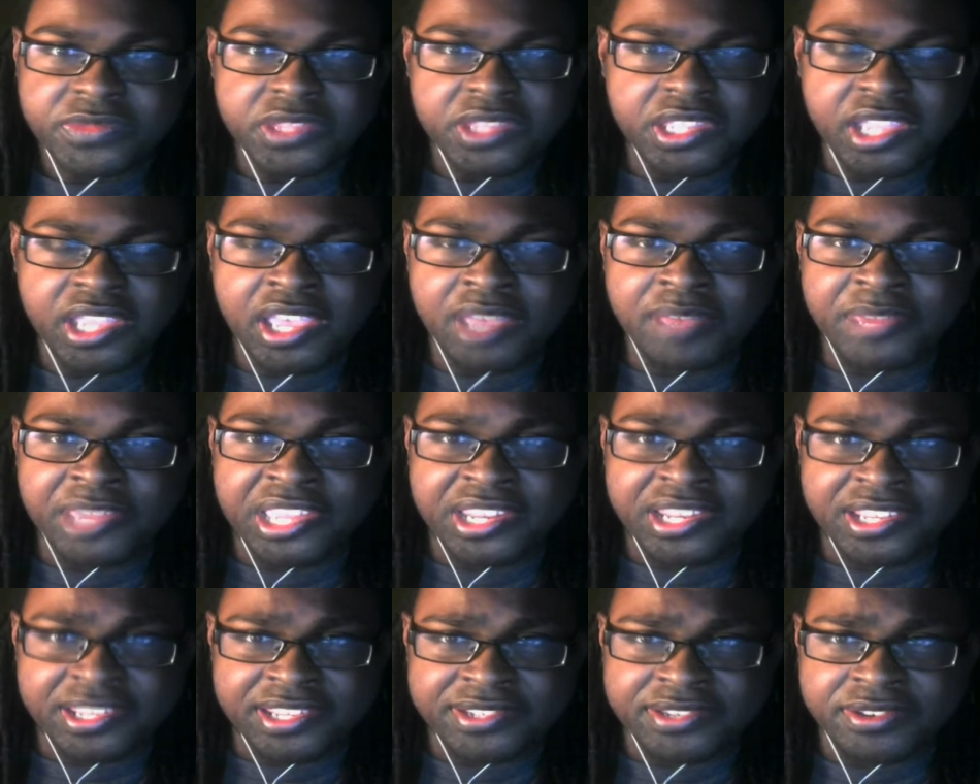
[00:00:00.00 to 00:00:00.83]
I mean, it
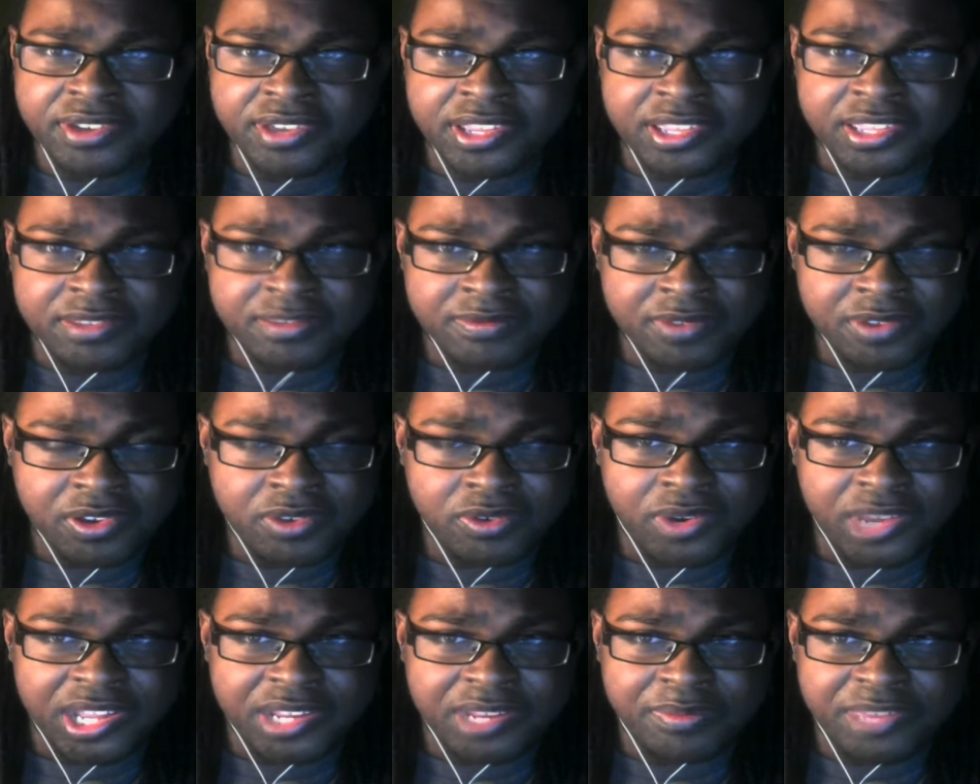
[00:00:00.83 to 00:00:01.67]
is on
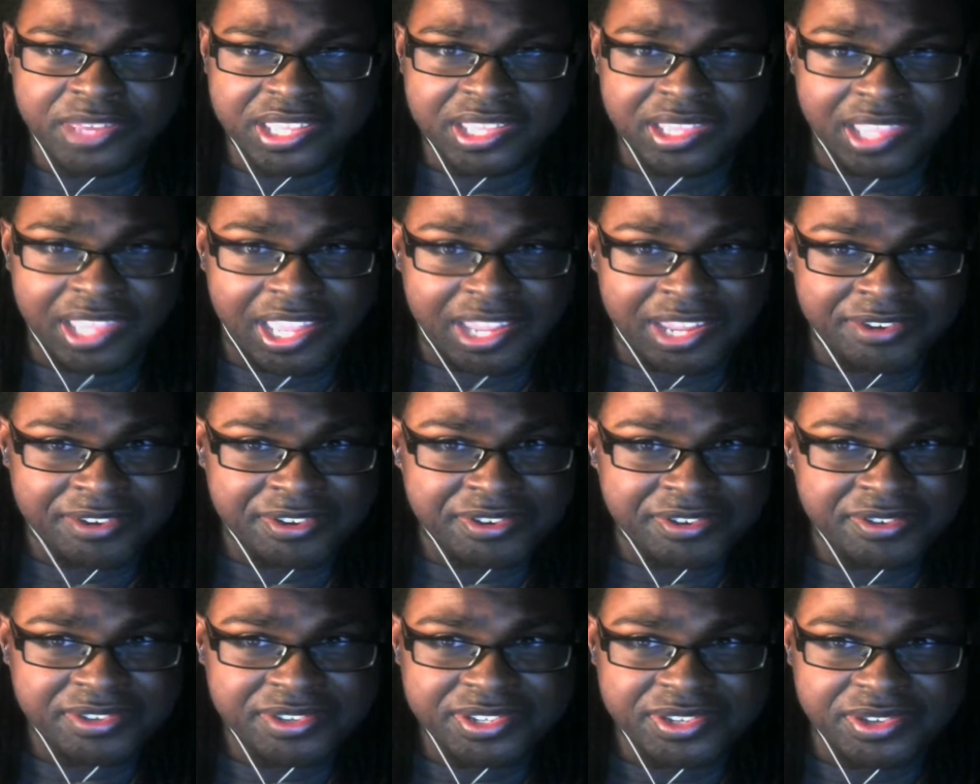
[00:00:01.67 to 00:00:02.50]
quite a bit
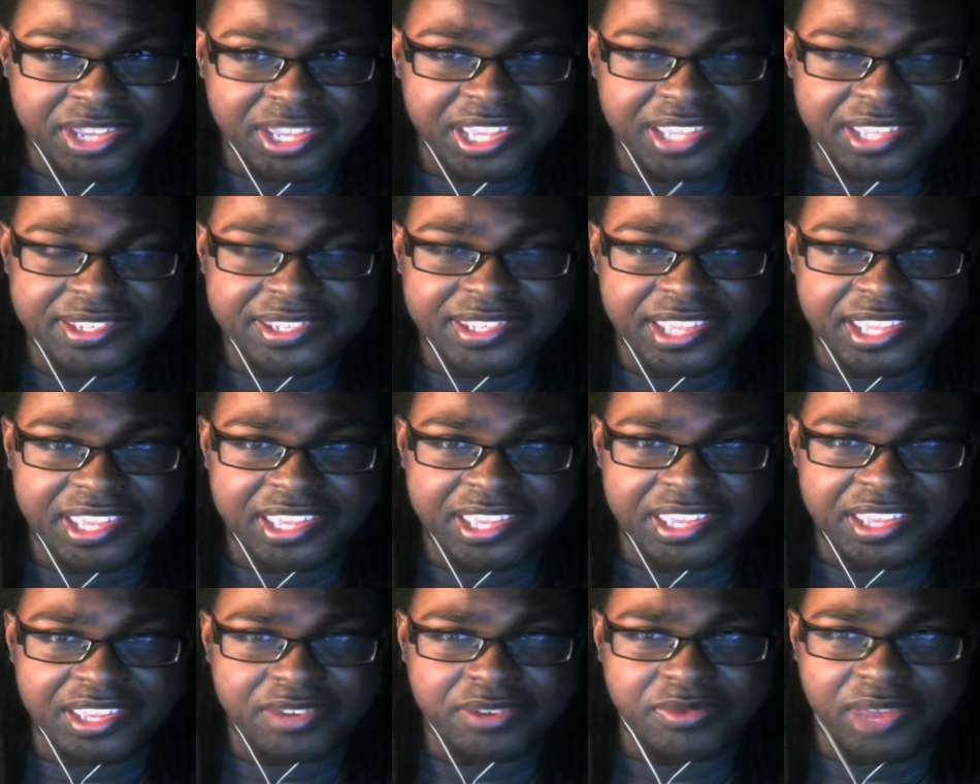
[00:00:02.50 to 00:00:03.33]
later, so I guess they could
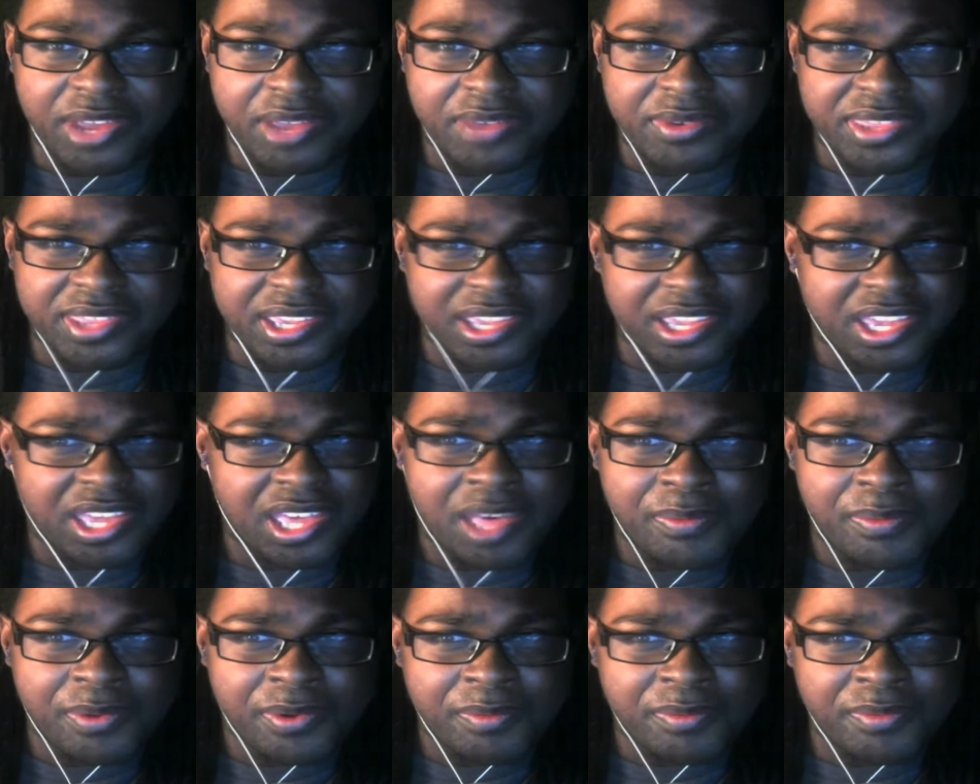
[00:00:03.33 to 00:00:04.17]
get away with a
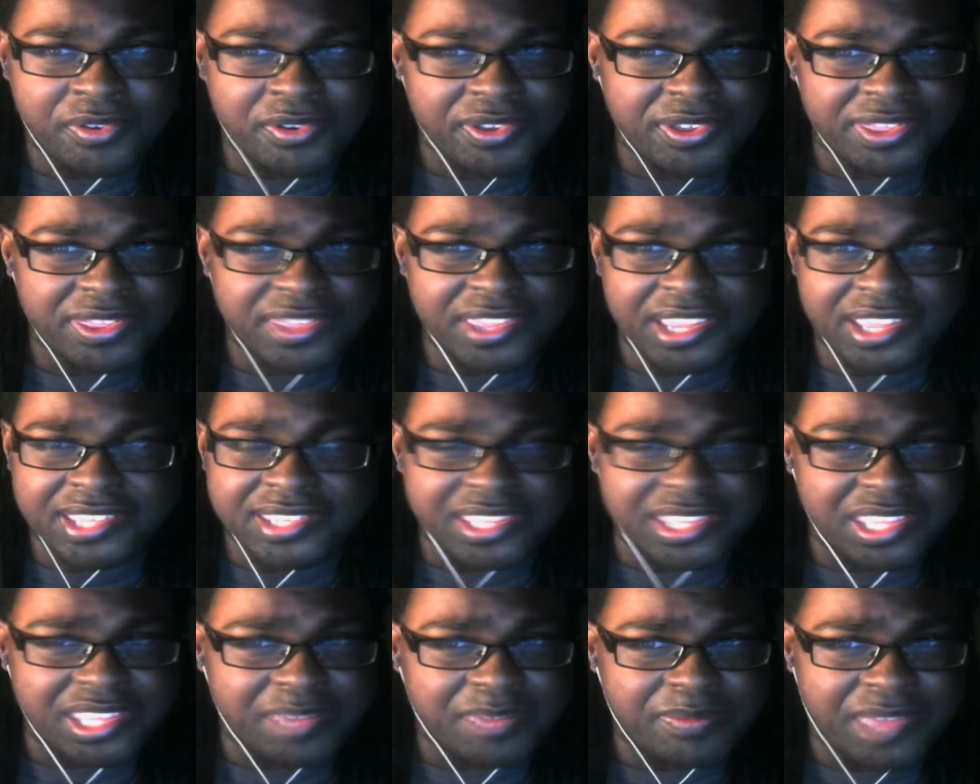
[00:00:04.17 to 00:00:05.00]
couple more things that
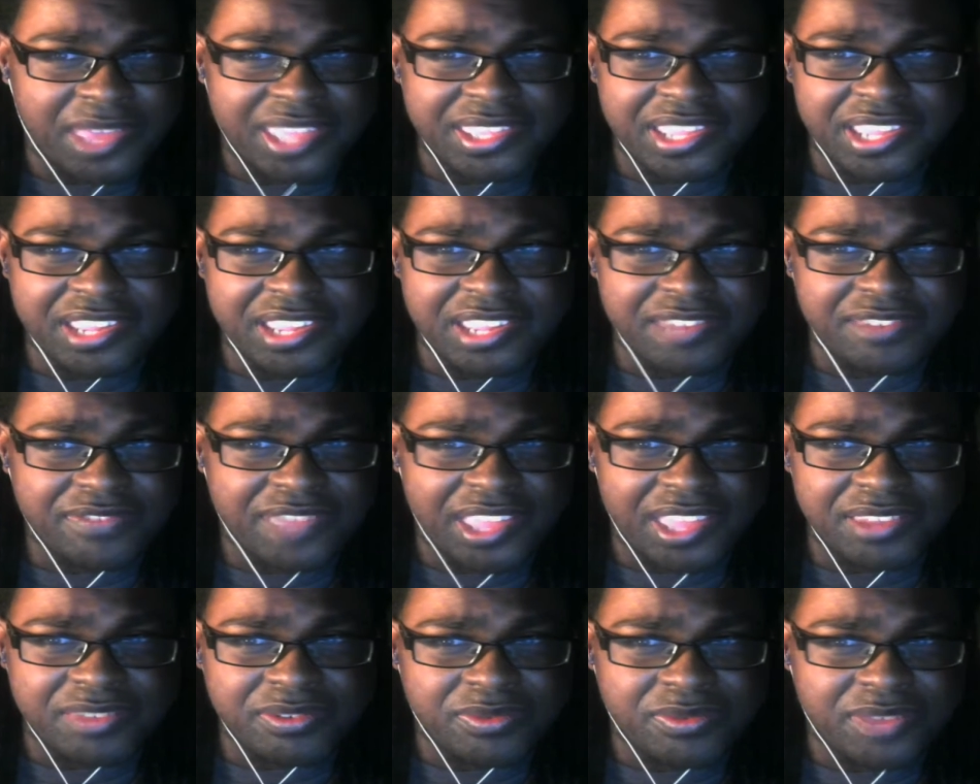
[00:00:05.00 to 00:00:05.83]
they might not have
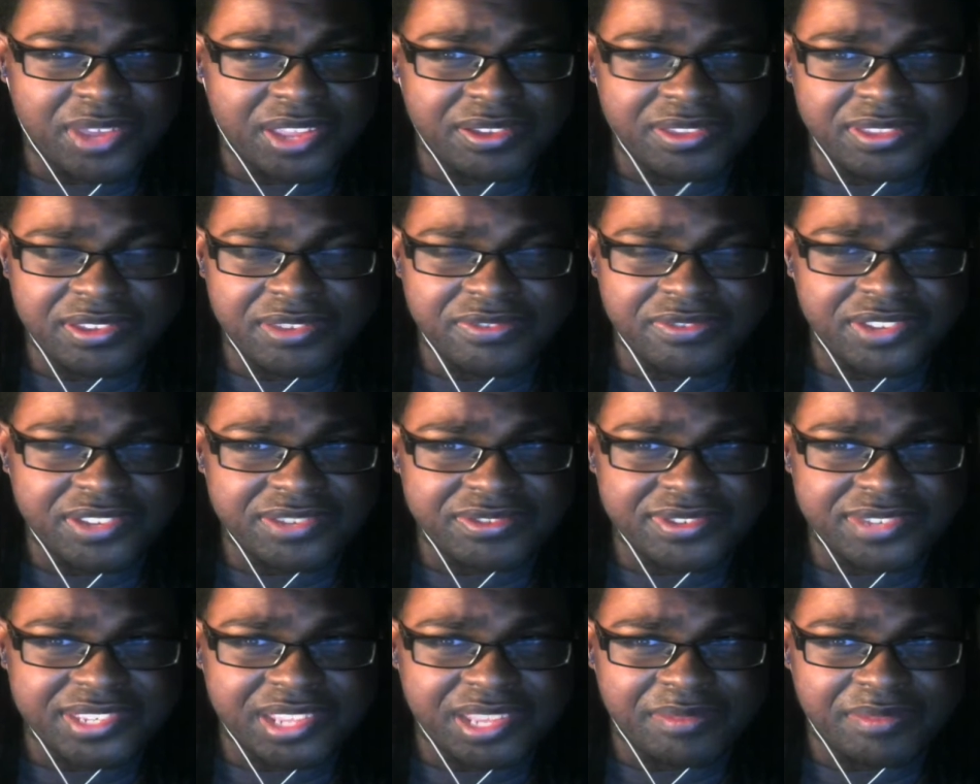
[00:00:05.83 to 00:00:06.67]
gotten away on the original
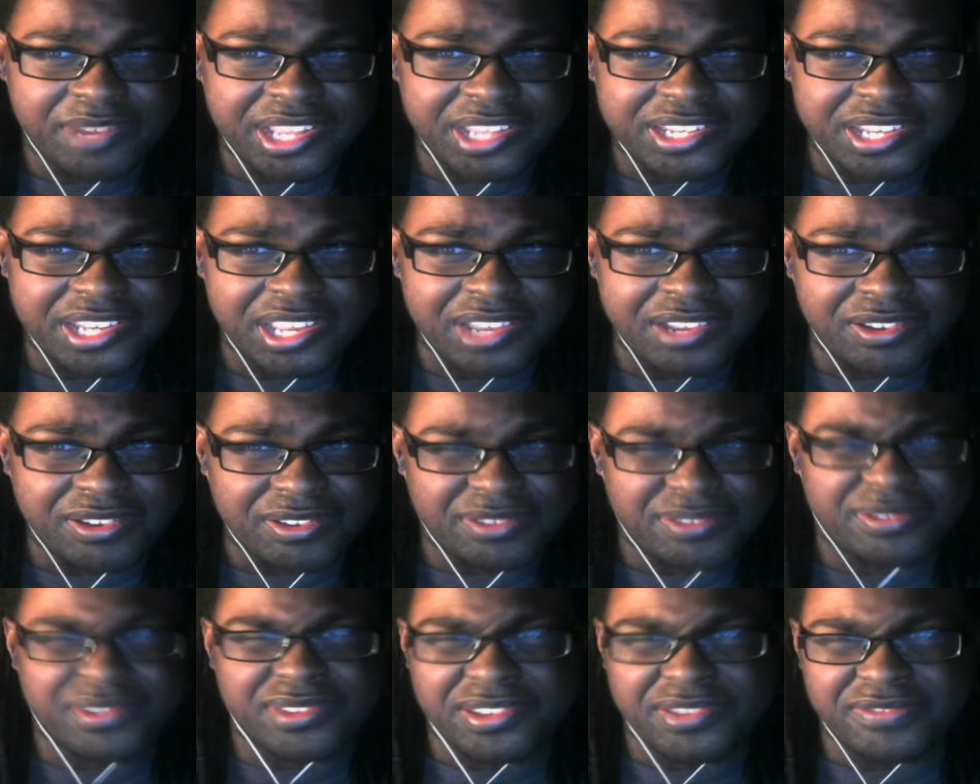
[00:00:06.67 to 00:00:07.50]
Samurai Jack, although
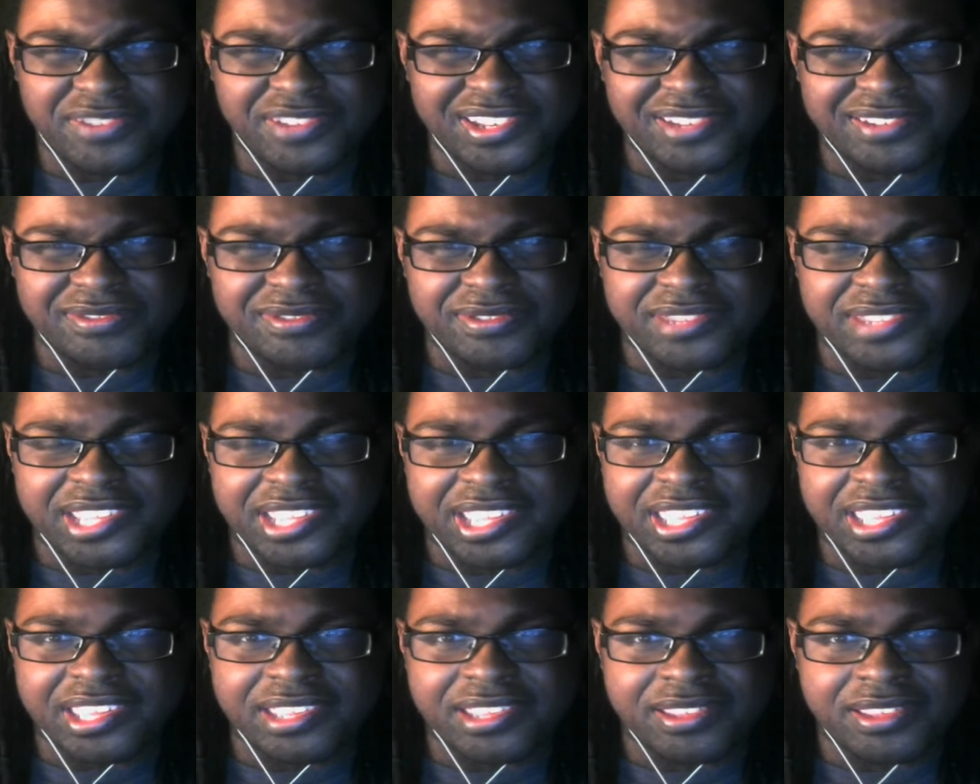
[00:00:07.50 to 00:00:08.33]
the original did
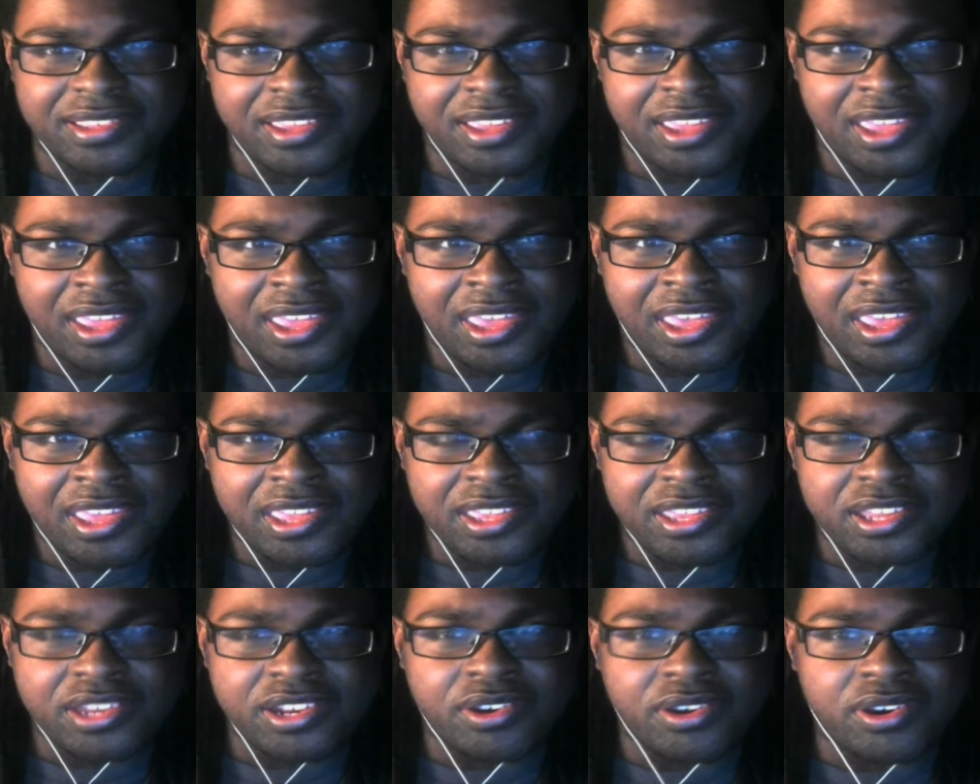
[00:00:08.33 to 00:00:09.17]
get,
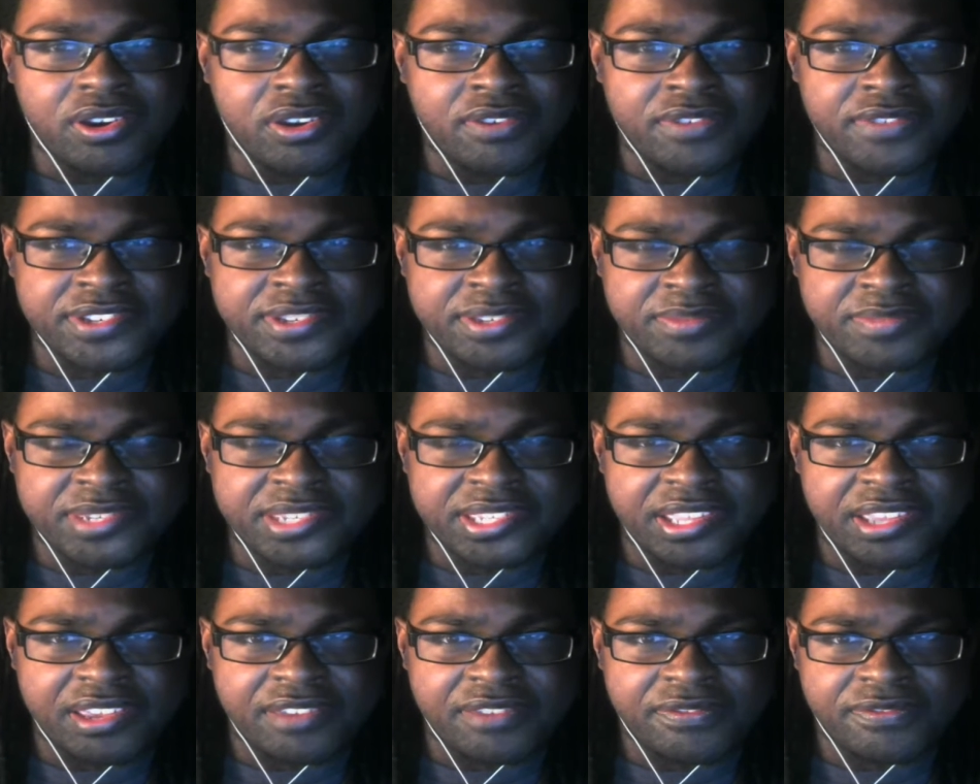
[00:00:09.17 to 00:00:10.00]
over some
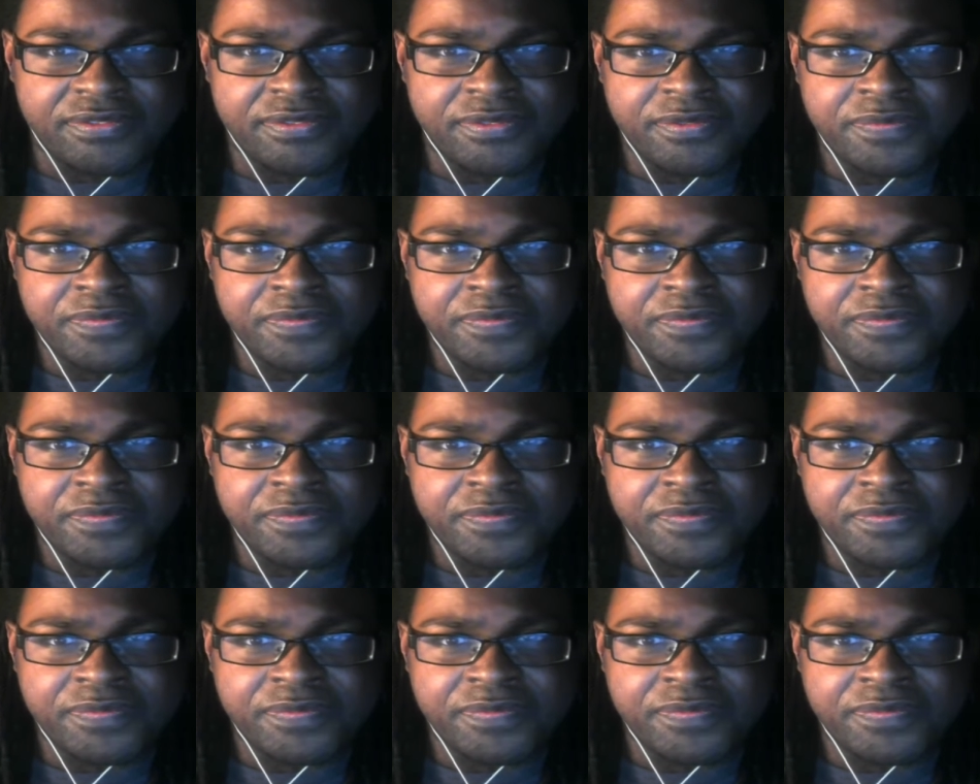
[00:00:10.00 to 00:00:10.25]
stuff.